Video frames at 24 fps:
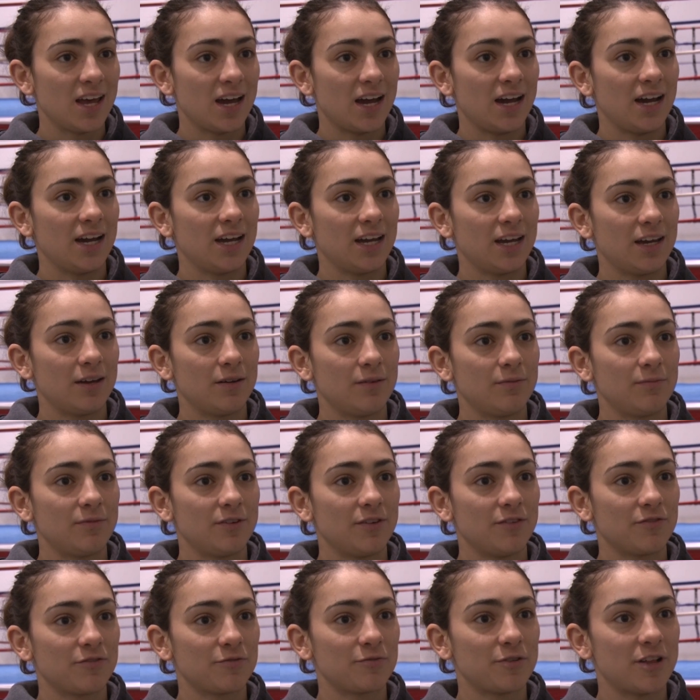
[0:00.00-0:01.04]
I am
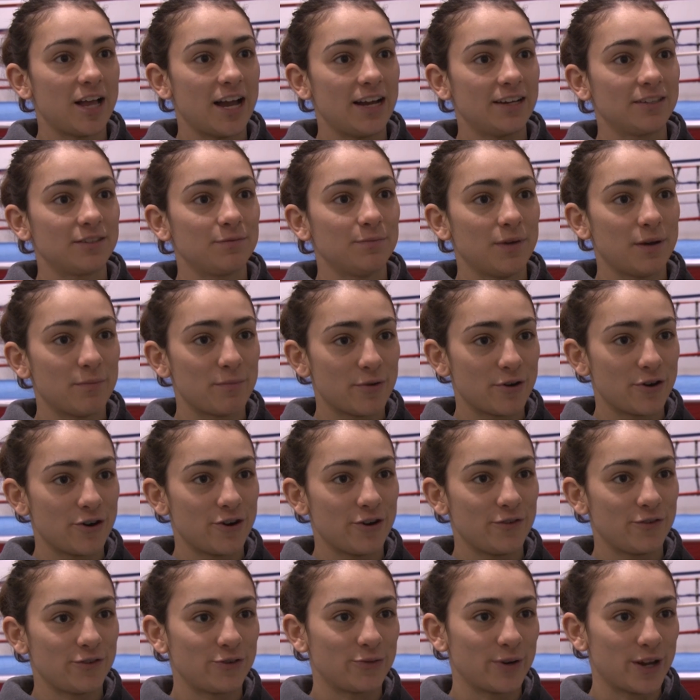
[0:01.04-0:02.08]
a class
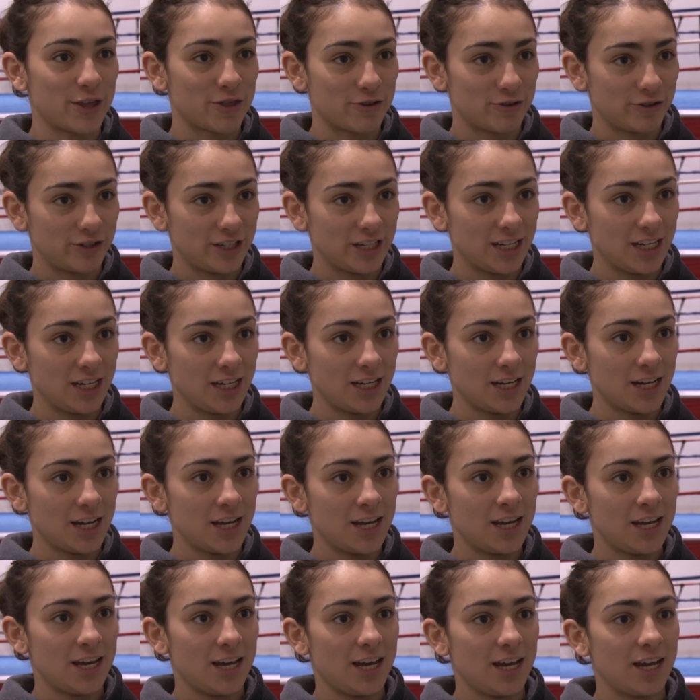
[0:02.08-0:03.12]
member of 2013,
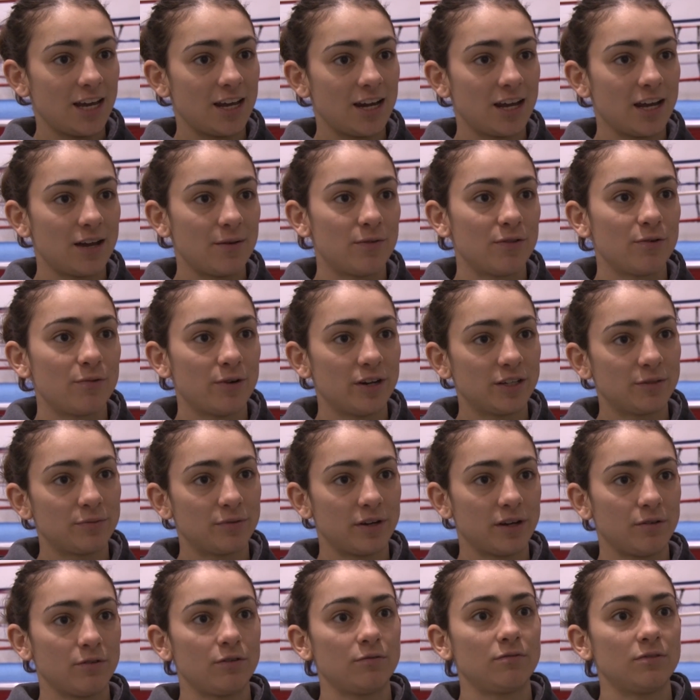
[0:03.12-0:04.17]
and I am the West
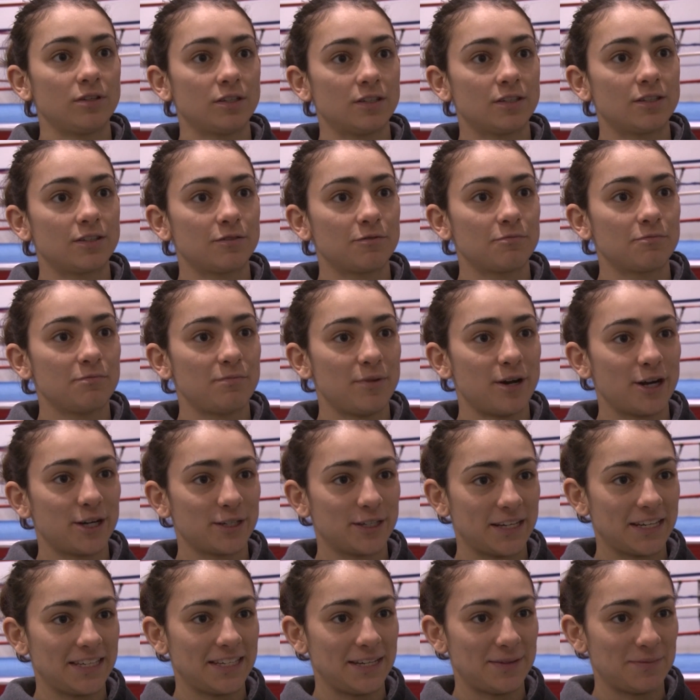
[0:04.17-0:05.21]
Point women's
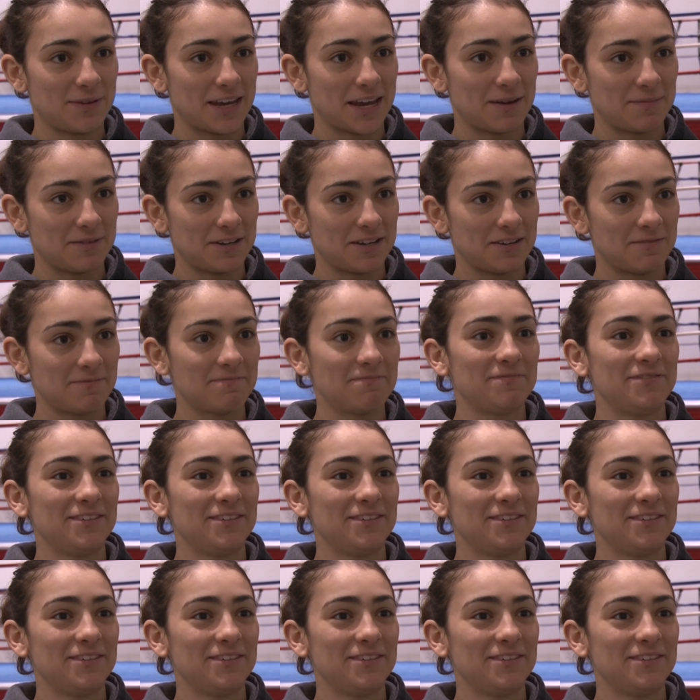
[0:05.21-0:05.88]
boxing team captain.